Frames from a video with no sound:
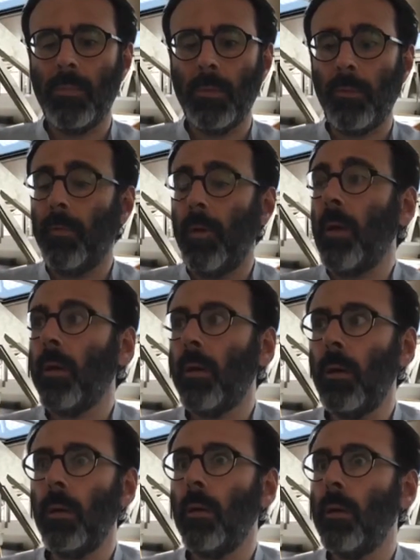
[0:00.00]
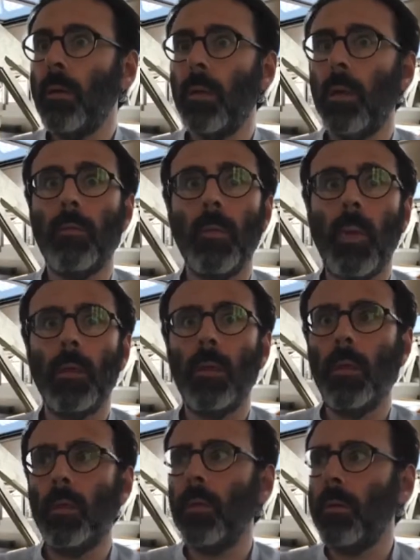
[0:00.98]
thank
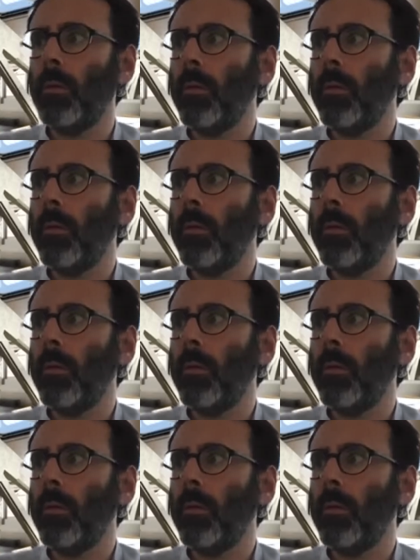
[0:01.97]
everybody